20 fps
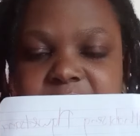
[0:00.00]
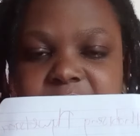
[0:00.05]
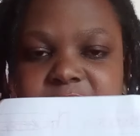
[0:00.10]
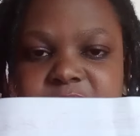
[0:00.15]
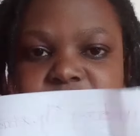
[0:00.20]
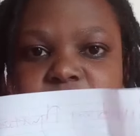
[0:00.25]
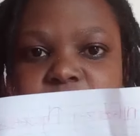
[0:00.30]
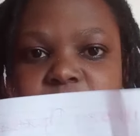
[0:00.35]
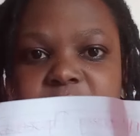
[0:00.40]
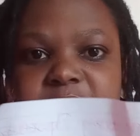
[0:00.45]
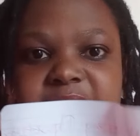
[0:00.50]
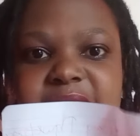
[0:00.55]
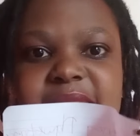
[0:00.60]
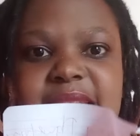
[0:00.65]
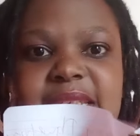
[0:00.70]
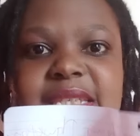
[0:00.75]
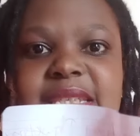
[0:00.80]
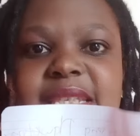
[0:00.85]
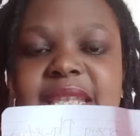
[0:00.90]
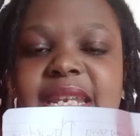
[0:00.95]
So this
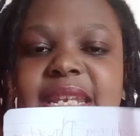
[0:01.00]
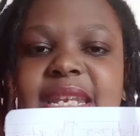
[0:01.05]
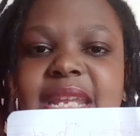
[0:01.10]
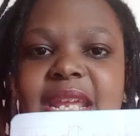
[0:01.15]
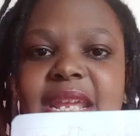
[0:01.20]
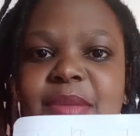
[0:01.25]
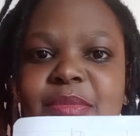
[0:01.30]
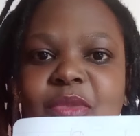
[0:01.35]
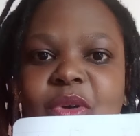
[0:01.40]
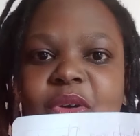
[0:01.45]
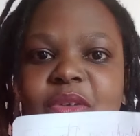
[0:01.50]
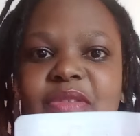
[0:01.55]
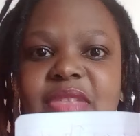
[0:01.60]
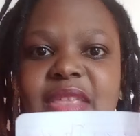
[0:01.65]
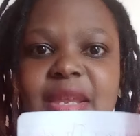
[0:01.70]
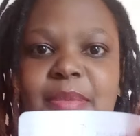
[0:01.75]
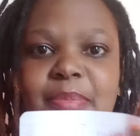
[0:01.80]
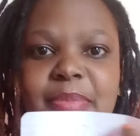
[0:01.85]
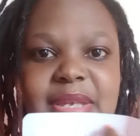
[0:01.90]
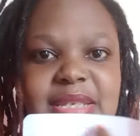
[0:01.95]
is the name of
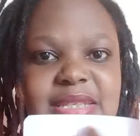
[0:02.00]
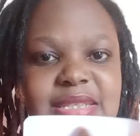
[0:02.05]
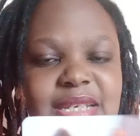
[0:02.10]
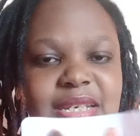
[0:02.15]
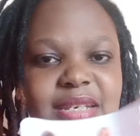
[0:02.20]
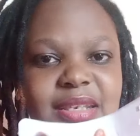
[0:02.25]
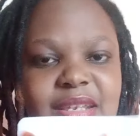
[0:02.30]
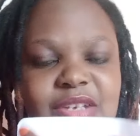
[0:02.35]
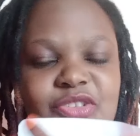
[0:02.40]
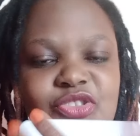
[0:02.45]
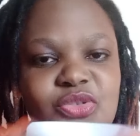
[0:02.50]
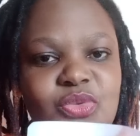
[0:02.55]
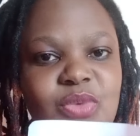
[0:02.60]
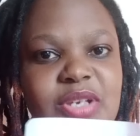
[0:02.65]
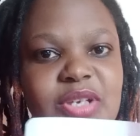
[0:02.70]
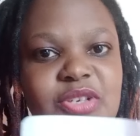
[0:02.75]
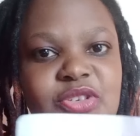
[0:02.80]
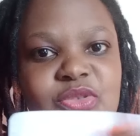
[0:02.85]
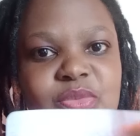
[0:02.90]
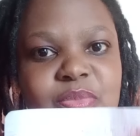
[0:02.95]
the person that you
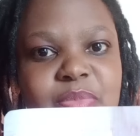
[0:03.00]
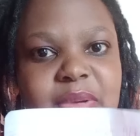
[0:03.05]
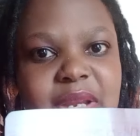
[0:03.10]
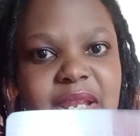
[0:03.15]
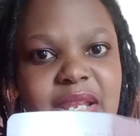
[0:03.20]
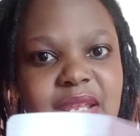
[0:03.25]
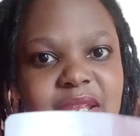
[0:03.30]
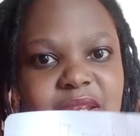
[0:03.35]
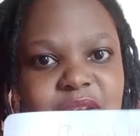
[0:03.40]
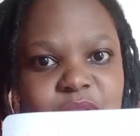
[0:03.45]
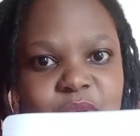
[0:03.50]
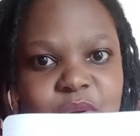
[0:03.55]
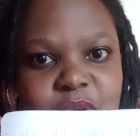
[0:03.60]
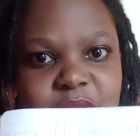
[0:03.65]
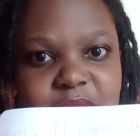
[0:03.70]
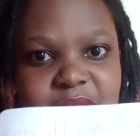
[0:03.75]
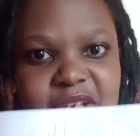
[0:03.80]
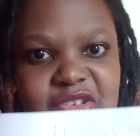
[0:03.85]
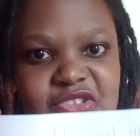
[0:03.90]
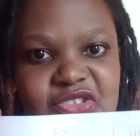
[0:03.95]
want to break your
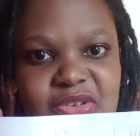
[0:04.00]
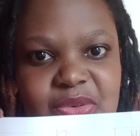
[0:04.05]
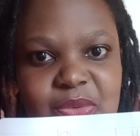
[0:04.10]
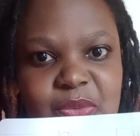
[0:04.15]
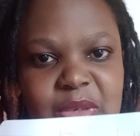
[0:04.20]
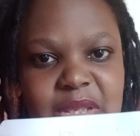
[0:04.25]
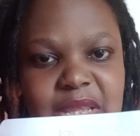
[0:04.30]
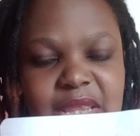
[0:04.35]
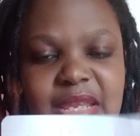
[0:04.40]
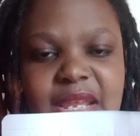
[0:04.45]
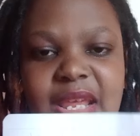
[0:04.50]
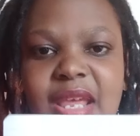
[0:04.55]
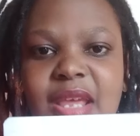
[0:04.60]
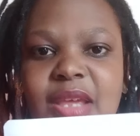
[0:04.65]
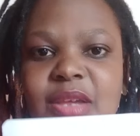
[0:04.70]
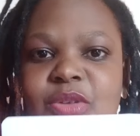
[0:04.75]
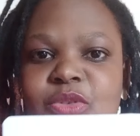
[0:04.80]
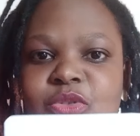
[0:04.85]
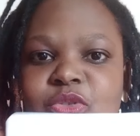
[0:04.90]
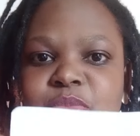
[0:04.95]
connection with.
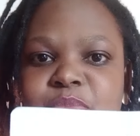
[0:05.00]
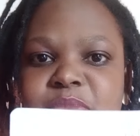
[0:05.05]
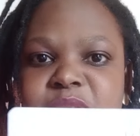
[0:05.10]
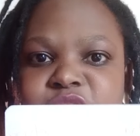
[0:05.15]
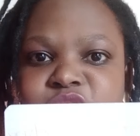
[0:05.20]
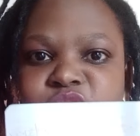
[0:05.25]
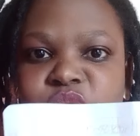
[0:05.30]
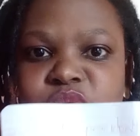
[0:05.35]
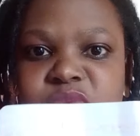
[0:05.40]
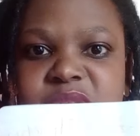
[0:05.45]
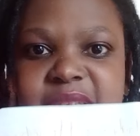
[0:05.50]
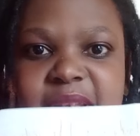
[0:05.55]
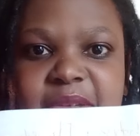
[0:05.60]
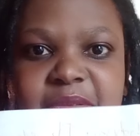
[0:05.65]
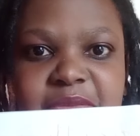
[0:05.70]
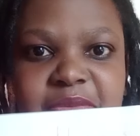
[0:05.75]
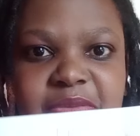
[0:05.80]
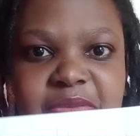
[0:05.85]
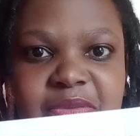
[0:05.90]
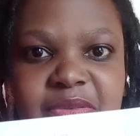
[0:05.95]
Could be Joseph,